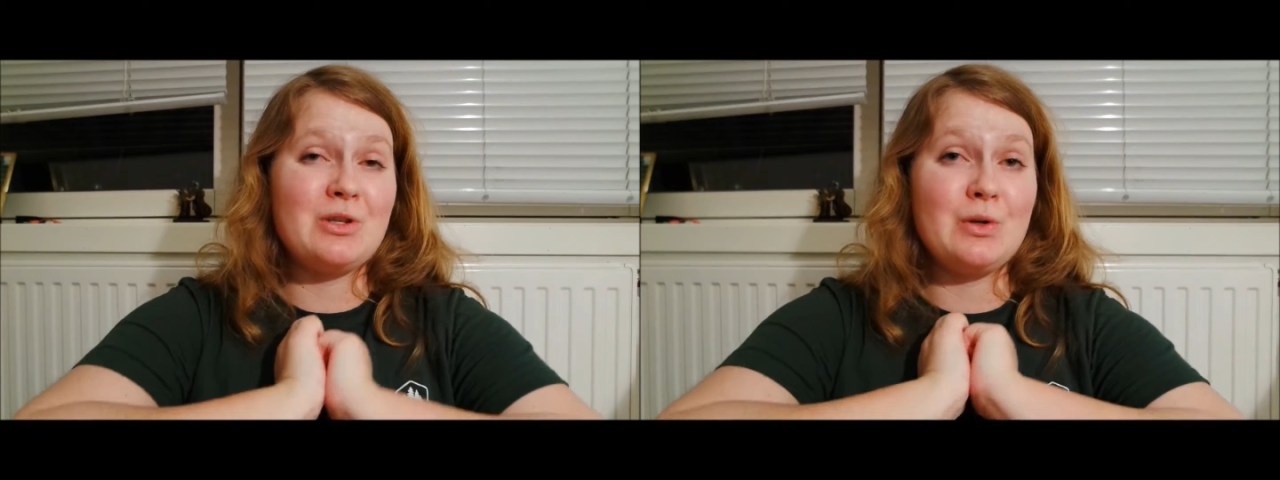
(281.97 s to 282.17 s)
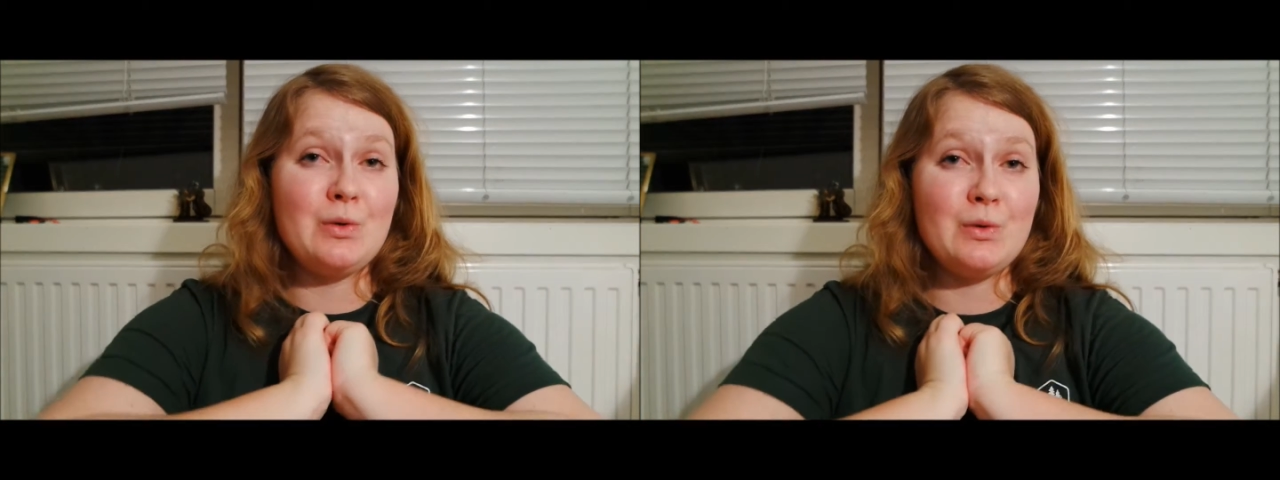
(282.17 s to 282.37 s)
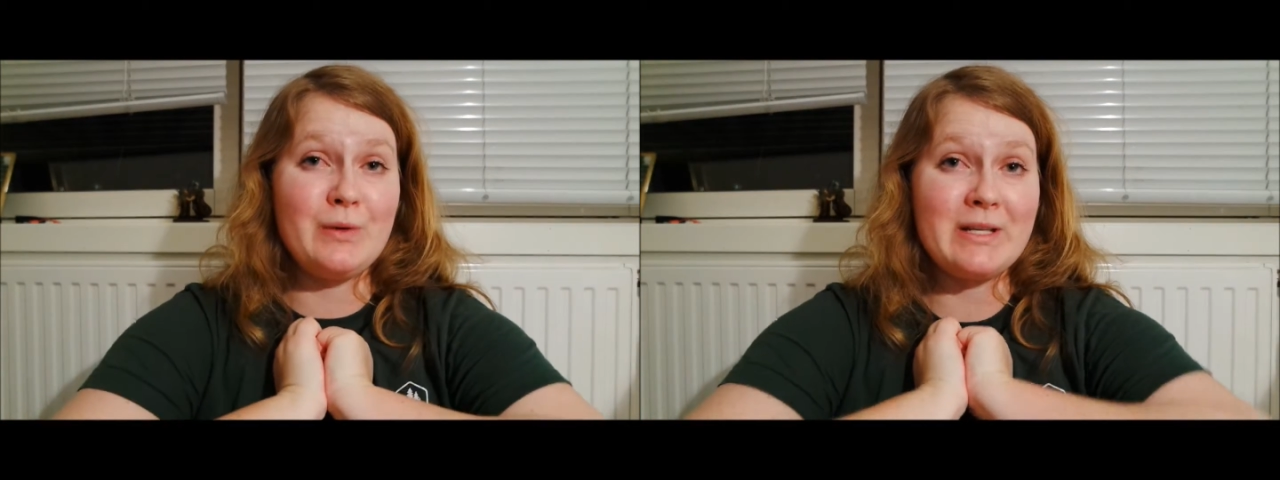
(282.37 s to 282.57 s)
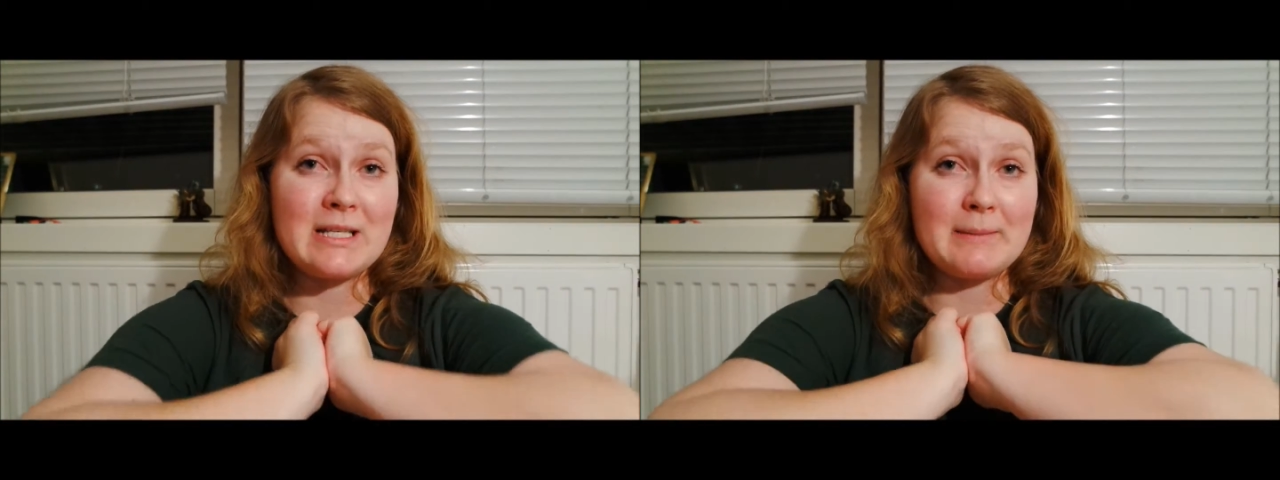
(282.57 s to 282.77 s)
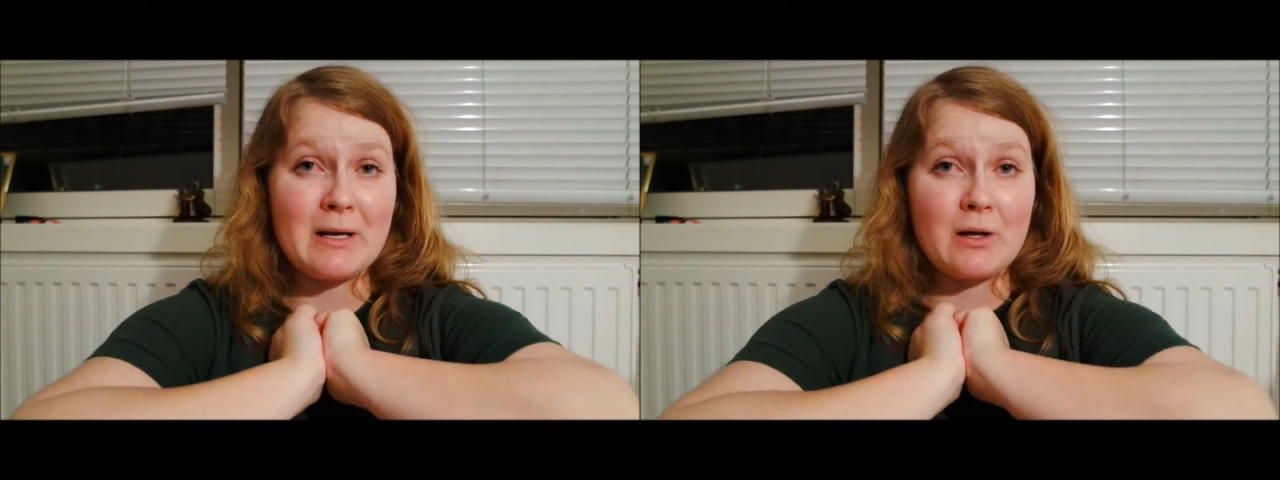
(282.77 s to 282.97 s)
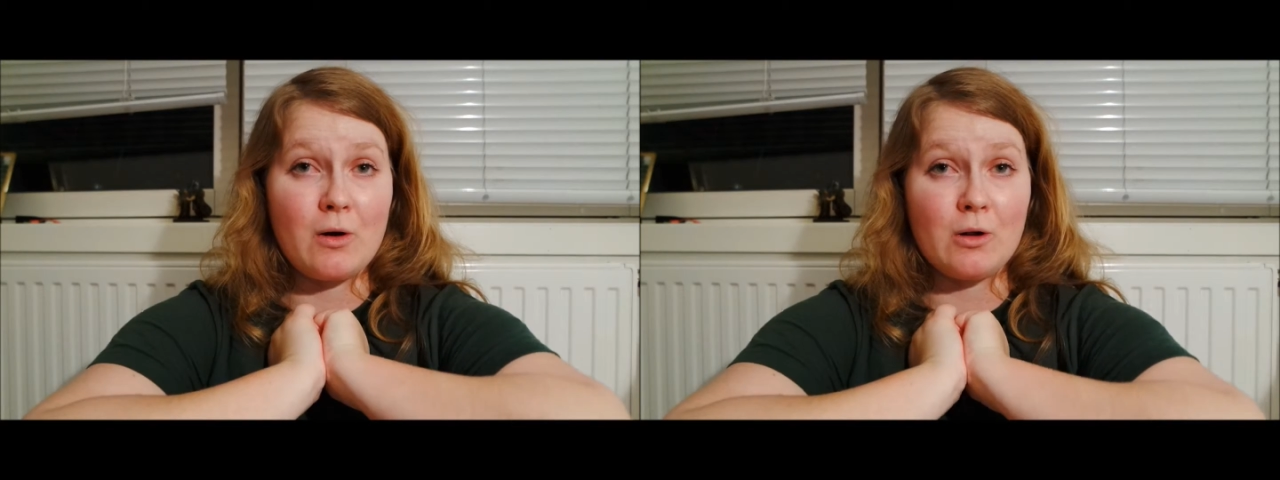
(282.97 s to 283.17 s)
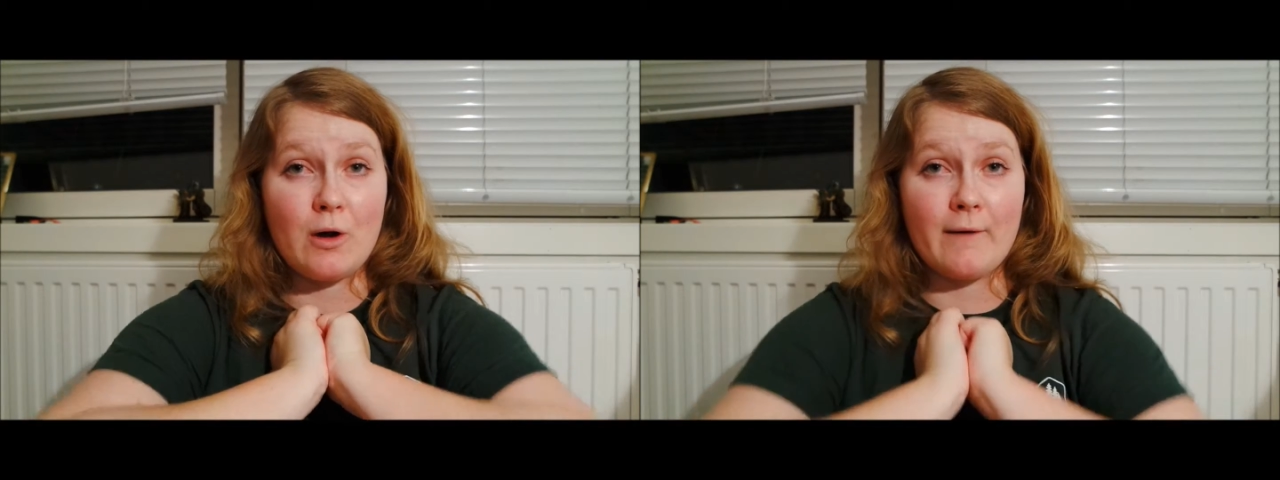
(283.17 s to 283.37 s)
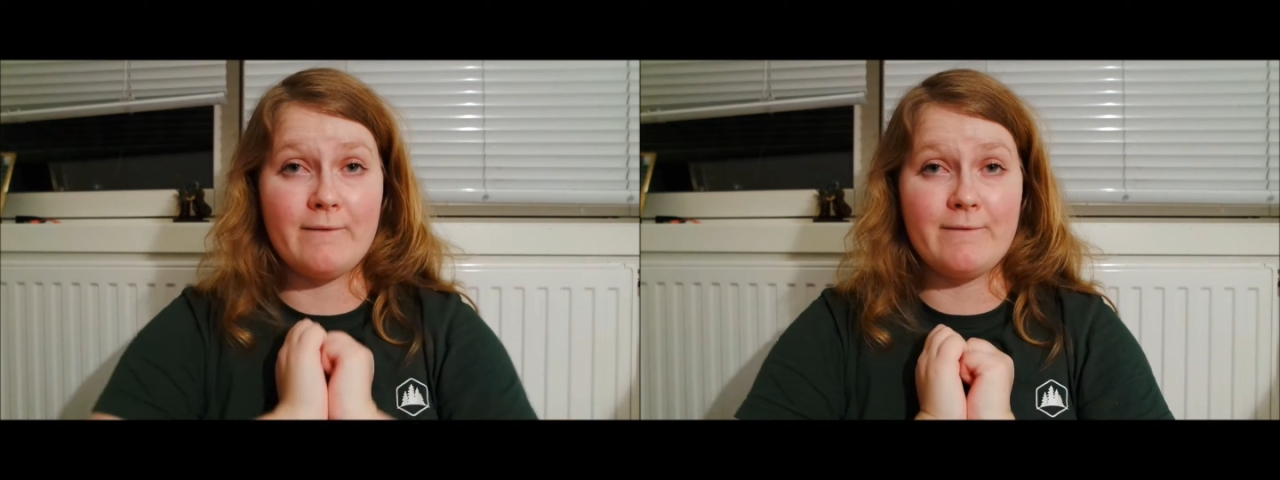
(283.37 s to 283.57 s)
to reaching my goal
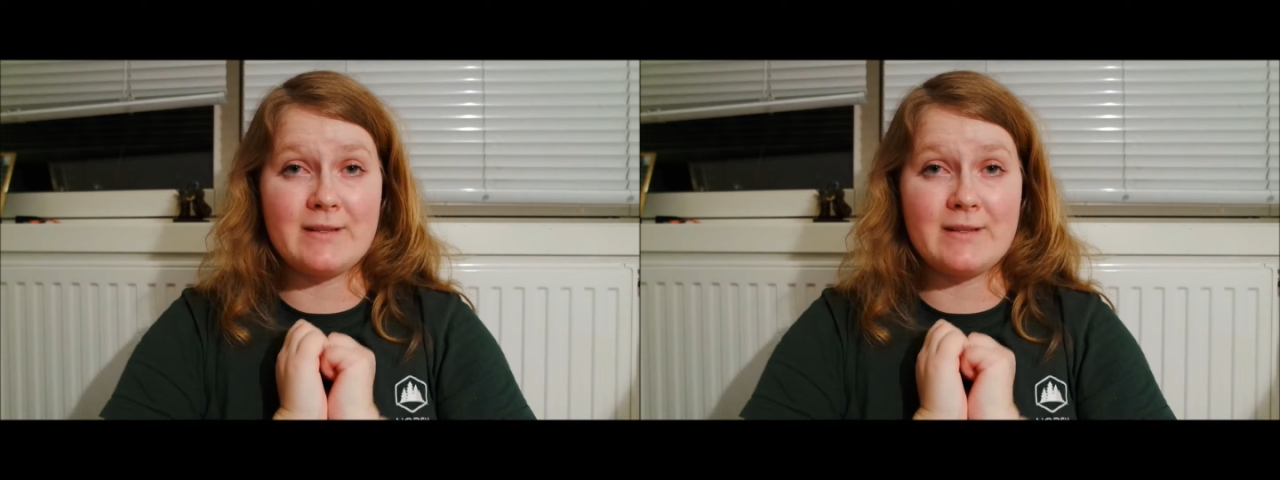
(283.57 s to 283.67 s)
of